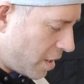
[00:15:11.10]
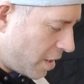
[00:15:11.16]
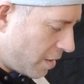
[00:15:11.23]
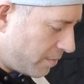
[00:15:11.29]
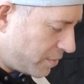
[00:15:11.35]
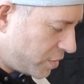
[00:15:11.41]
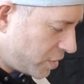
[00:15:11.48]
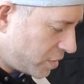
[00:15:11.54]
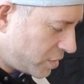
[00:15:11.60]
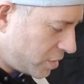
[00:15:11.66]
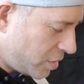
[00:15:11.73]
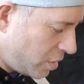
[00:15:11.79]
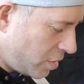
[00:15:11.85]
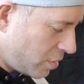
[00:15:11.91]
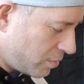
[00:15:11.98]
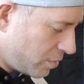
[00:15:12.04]
just so
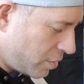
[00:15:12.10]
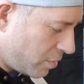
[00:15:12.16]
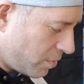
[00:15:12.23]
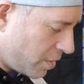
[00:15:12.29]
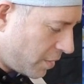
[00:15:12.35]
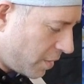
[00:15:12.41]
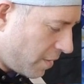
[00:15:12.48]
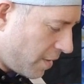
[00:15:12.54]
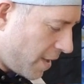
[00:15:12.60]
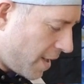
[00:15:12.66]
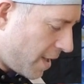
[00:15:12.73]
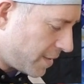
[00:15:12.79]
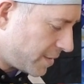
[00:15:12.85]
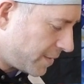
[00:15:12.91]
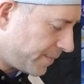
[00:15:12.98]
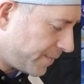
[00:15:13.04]
you don't know where they're
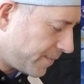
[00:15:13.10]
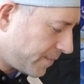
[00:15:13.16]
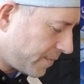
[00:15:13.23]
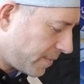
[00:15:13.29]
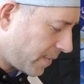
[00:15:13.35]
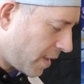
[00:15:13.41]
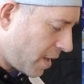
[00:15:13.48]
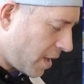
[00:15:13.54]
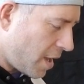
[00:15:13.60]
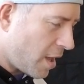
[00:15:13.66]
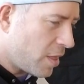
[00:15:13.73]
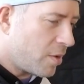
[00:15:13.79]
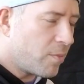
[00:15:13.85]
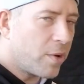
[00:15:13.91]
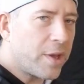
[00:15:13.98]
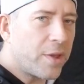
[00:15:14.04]
at.
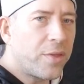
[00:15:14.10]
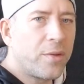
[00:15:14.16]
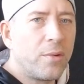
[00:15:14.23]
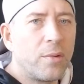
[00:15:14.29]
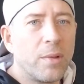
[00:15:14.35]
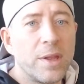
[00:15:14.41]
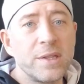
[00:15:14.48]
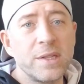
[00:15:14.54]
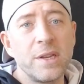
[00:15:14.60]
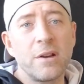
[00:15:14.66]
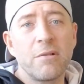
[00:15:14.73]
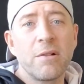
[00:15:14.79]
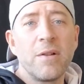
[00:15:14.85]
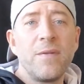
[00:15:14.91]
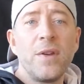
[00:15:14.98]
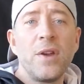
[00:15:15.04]
And then we'll get through. Let's get
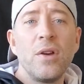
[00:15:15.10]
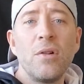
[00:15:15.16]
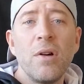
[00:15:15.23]
our review.